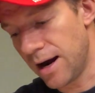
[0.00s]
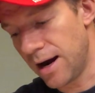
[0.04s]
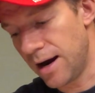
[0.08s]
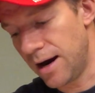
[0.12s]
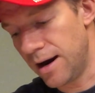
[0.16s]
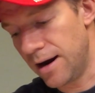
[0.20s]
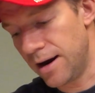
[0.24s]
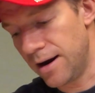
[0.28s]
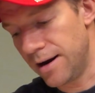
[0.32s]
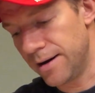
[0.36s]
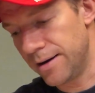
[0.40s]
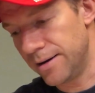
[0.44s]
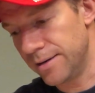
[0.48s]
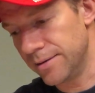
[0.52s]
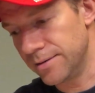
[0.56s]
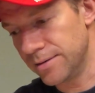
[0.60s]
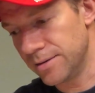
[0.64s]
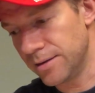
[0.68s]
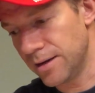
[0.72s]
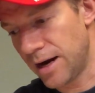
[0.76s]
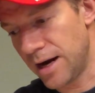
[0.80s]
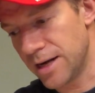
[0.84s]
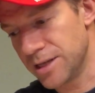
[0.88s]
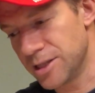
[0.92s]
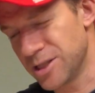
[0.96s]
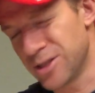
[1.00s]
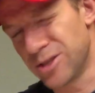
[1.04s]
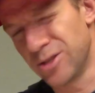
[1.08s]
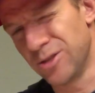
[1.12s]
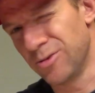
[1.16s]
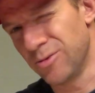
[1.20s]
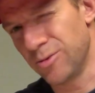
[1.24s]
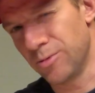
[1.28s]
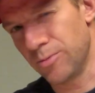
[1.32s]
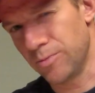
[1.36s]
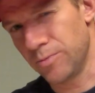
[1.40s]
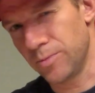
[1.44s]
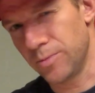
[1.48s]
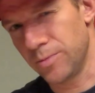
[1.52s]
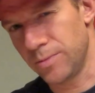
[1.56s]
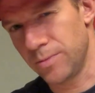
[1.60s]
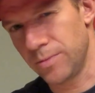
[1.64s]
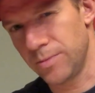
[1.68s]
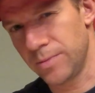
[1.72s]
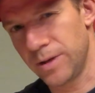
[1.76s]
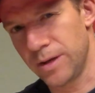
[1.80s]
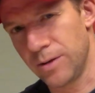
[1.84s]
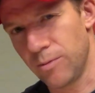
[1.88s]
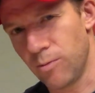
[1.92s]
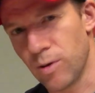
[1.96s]
I just knew
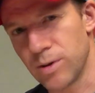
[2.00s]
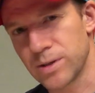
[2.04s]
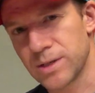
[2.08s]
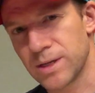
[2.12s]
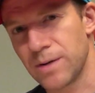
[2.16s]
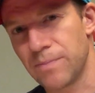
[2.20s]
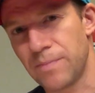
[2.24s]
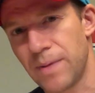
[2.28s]
it wasn't